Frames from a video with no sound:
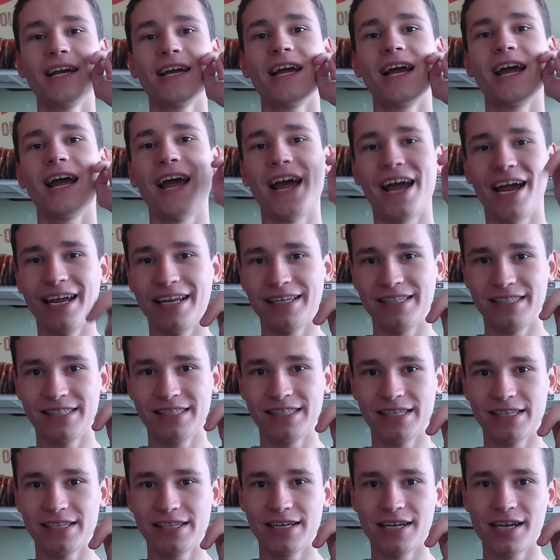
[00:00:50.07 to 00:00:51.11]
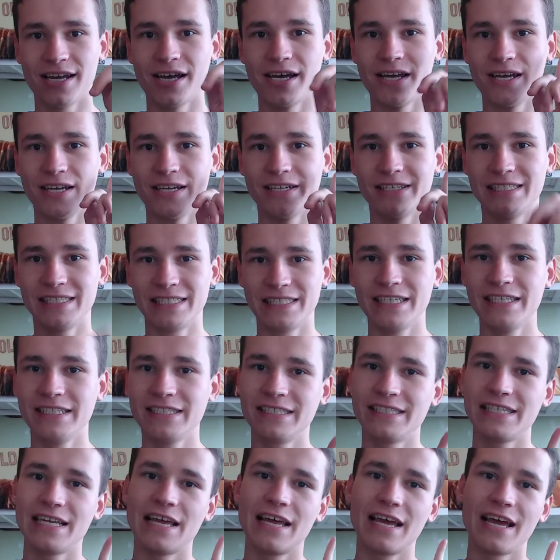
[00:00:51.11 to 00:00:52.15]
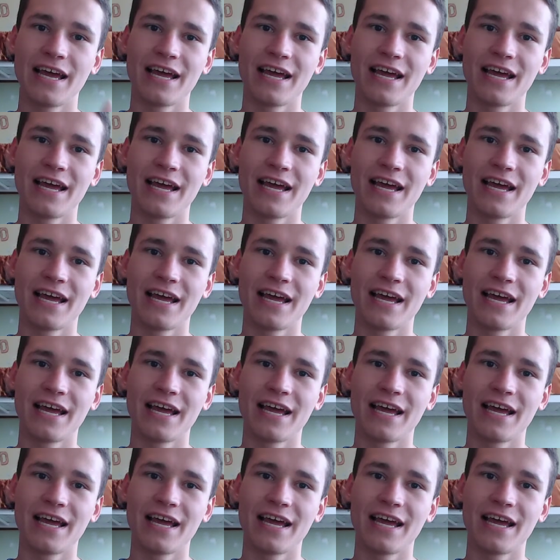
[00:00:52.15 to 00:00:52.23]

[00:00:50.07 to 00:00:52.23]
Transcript: hats. Six